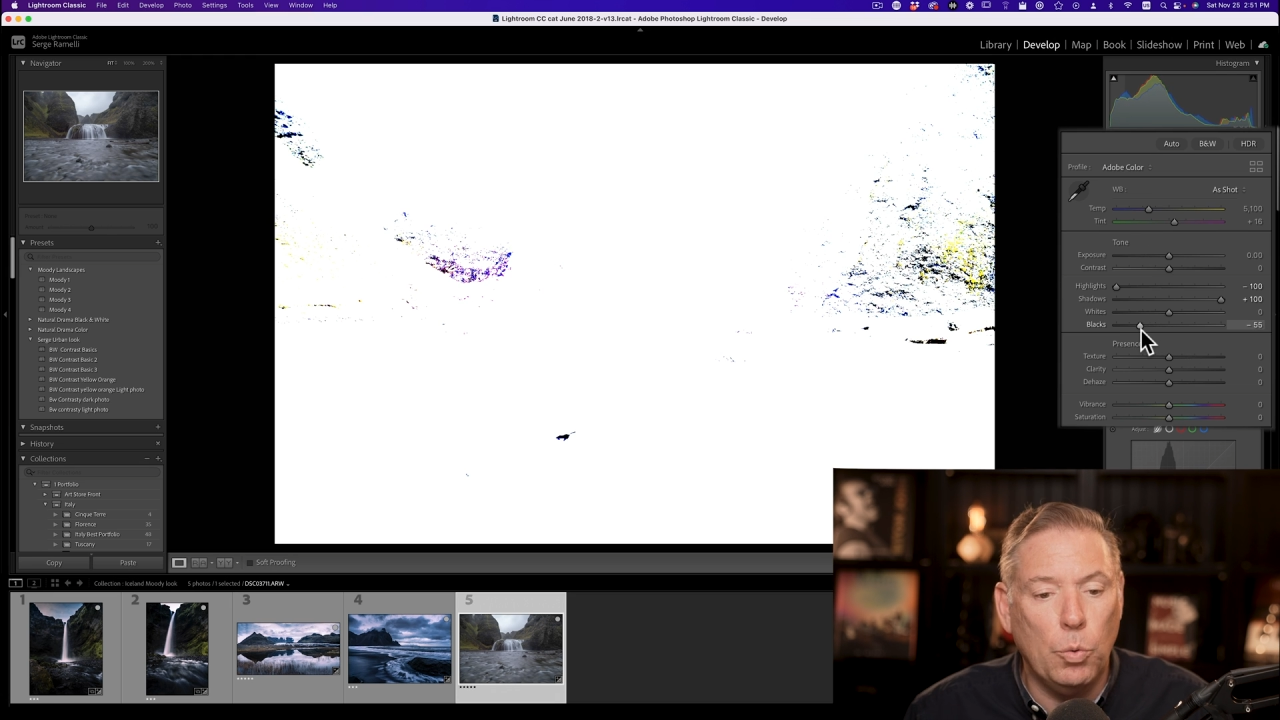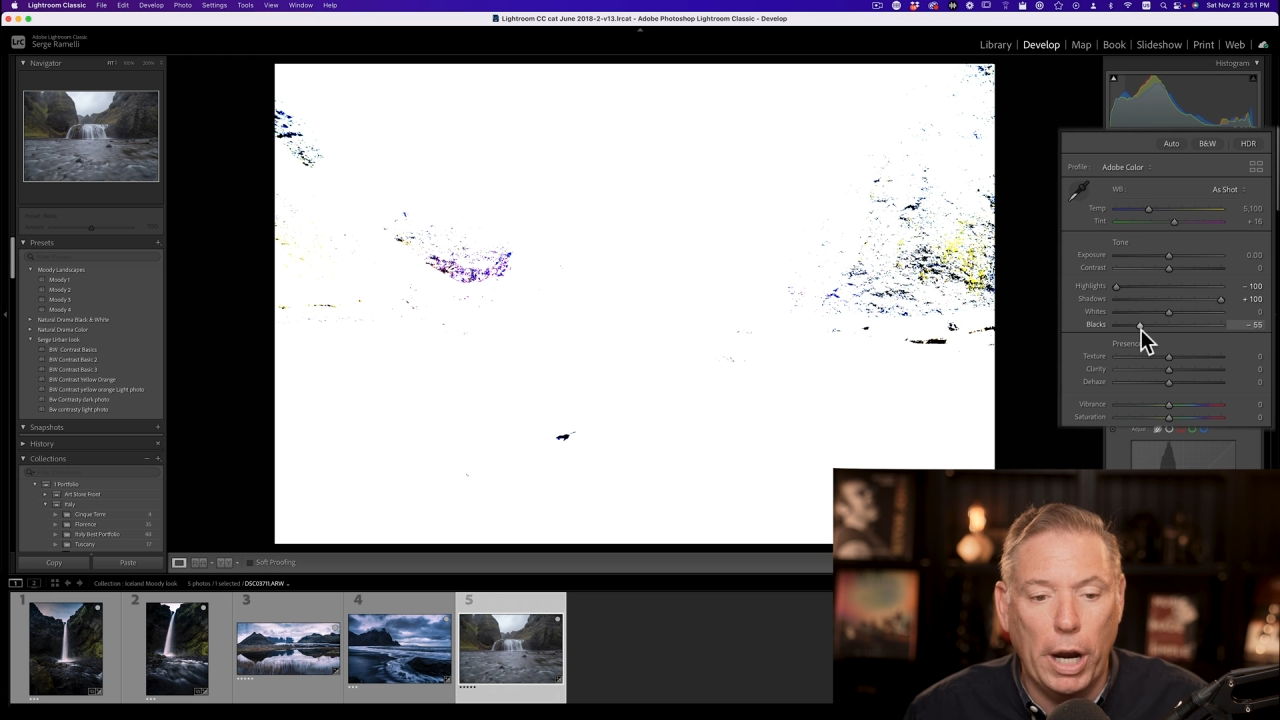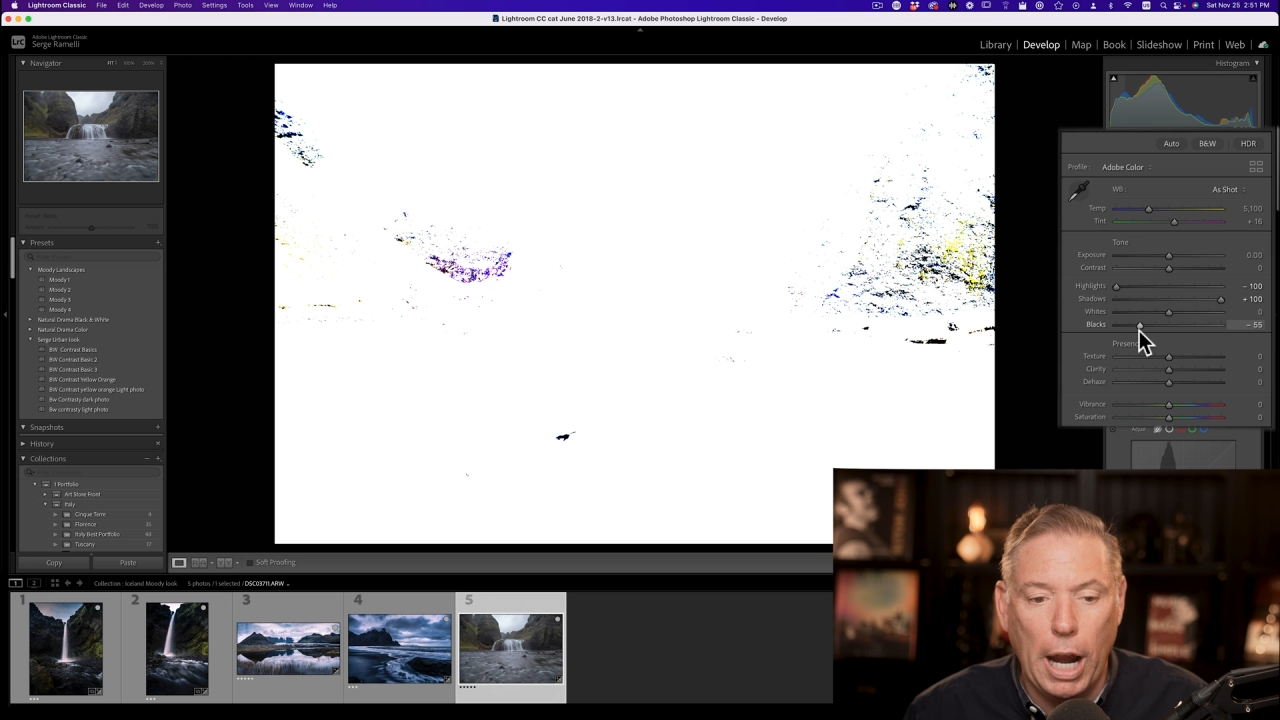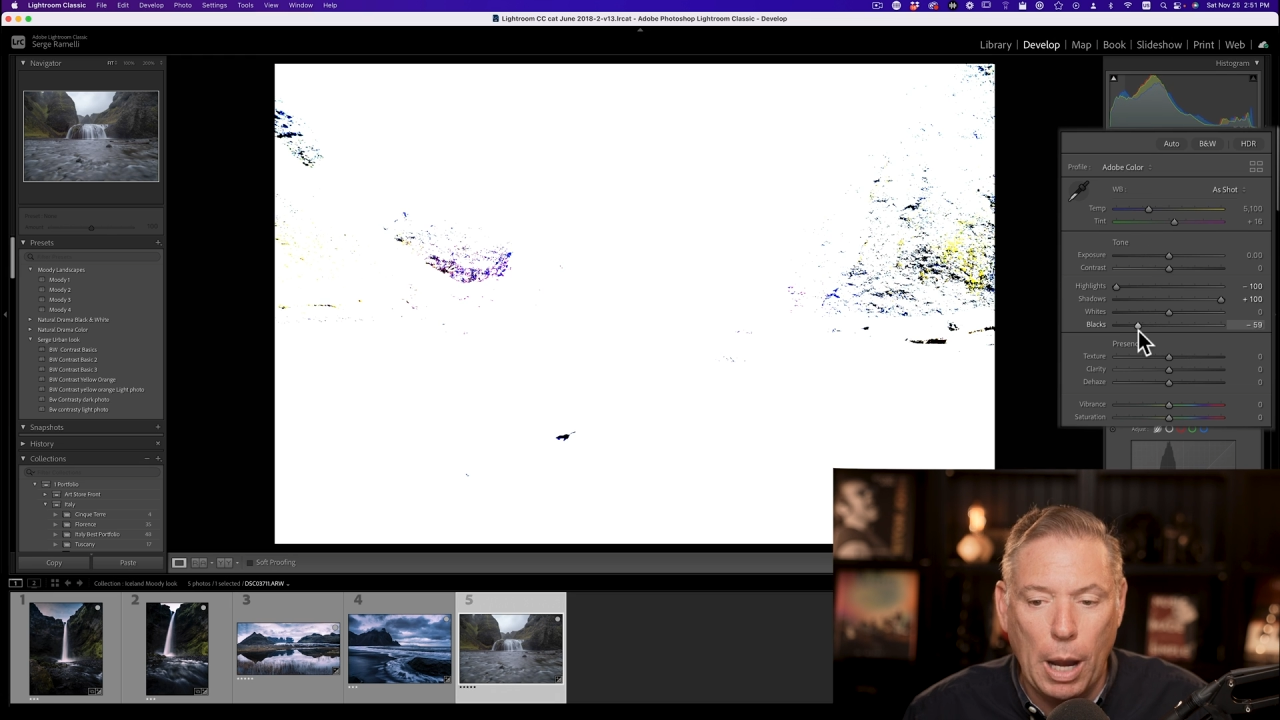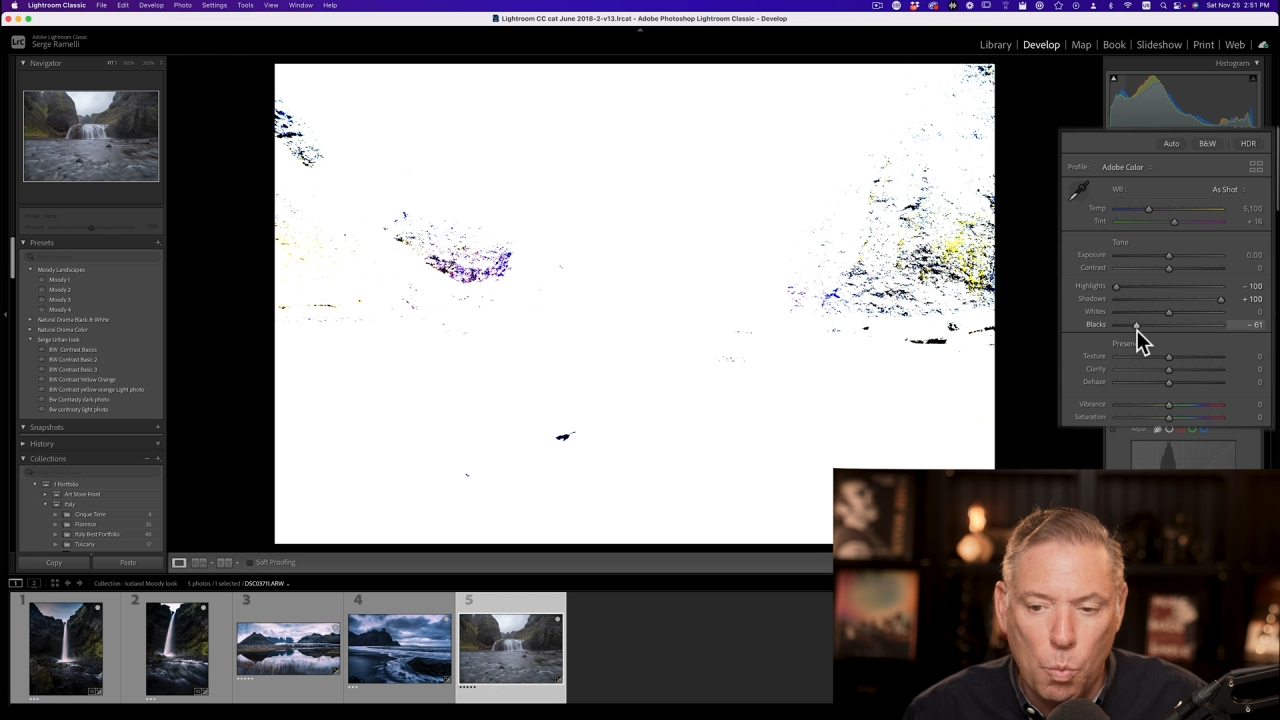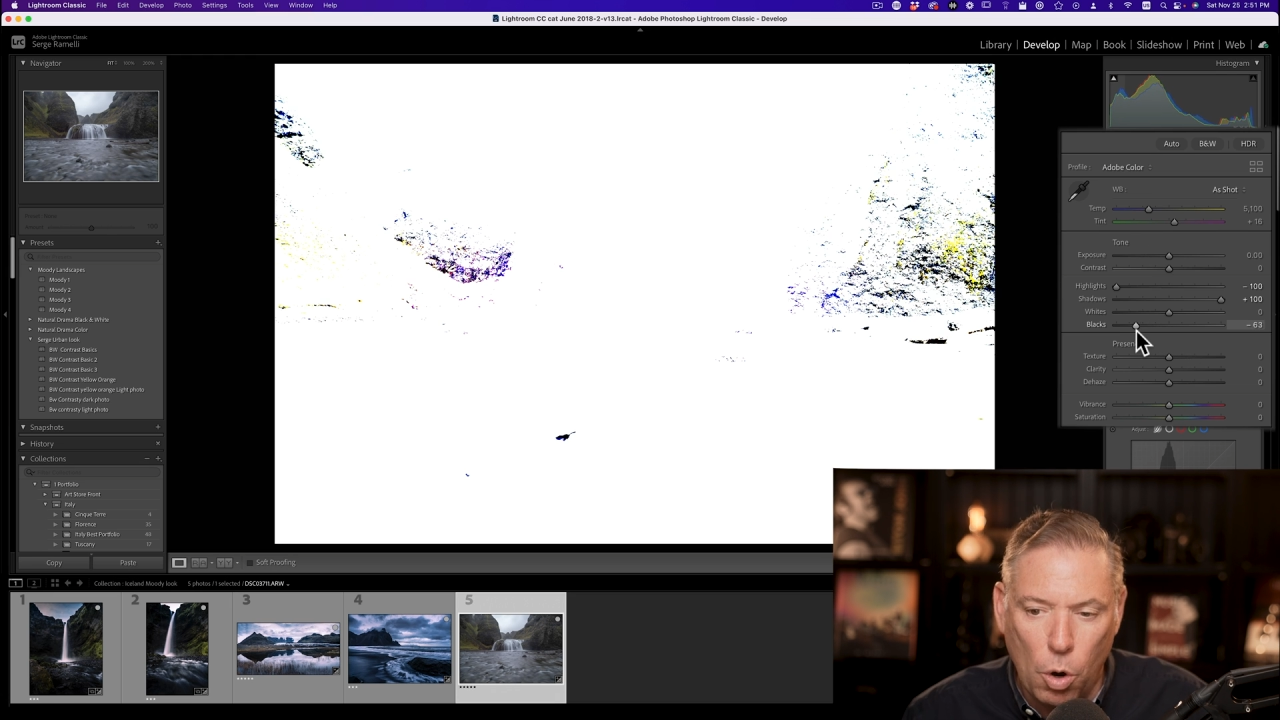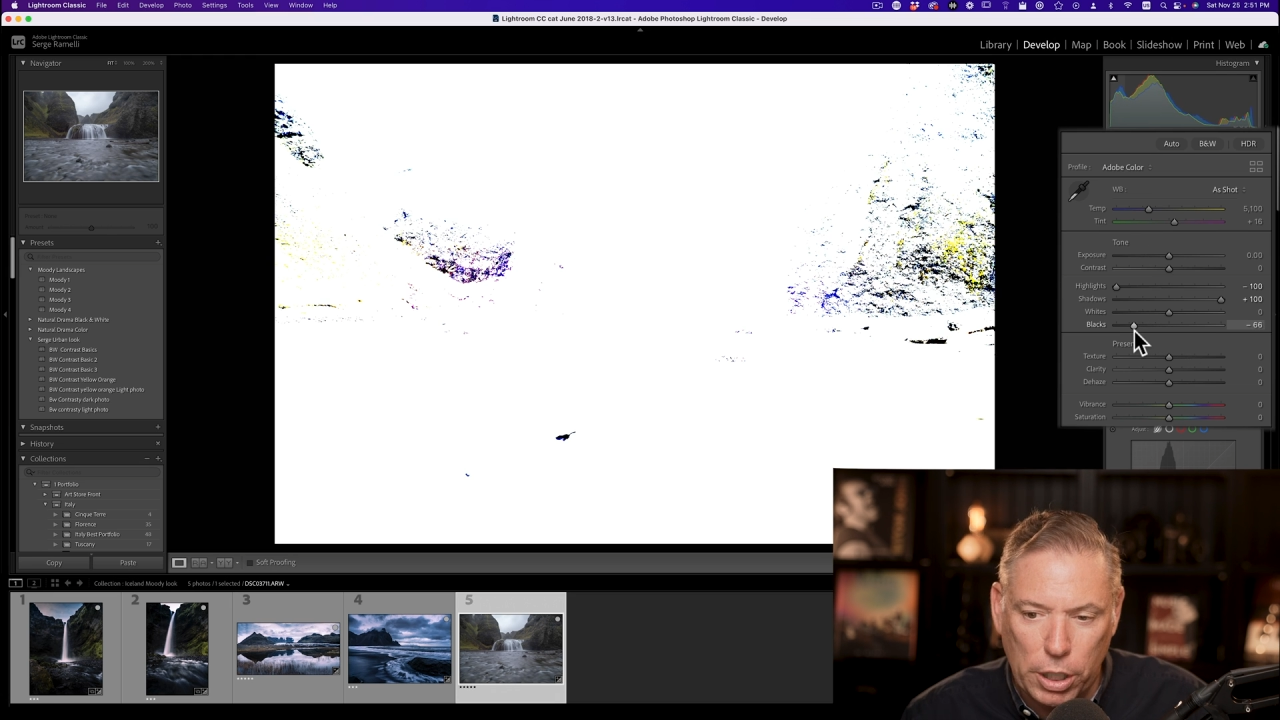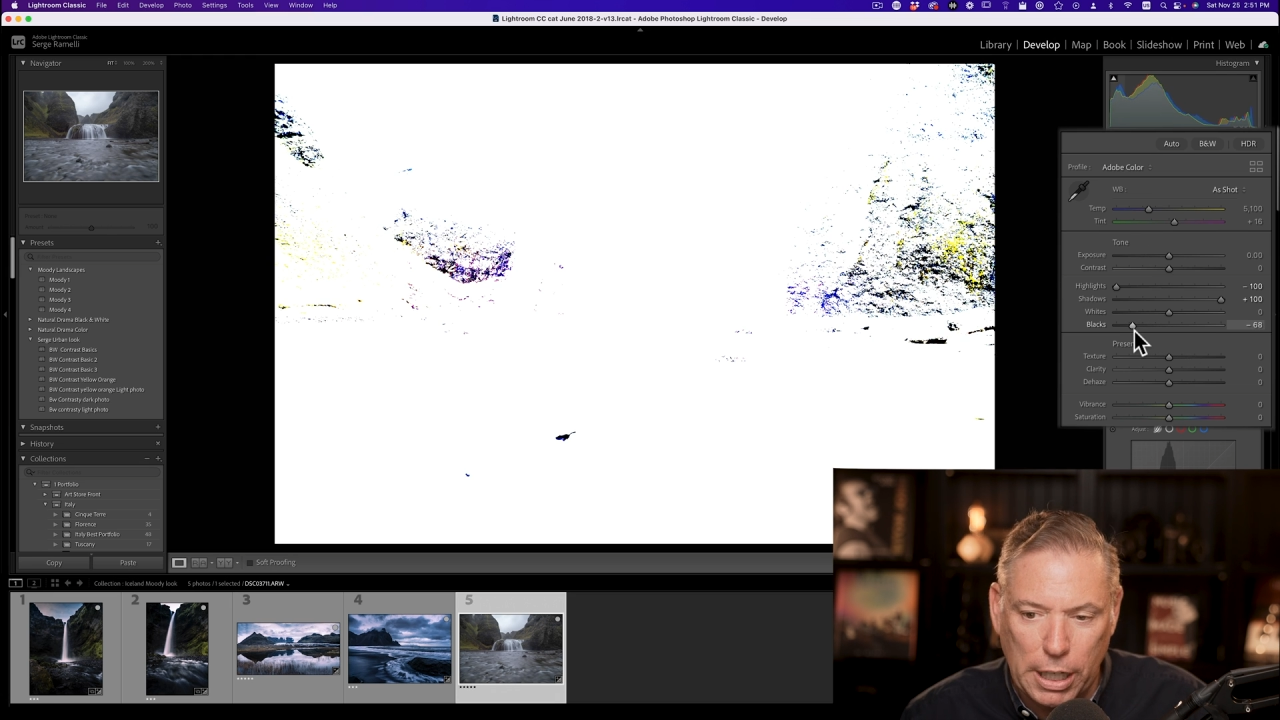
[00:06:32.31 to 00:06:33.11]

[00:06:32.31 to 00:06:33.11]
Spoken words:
where I want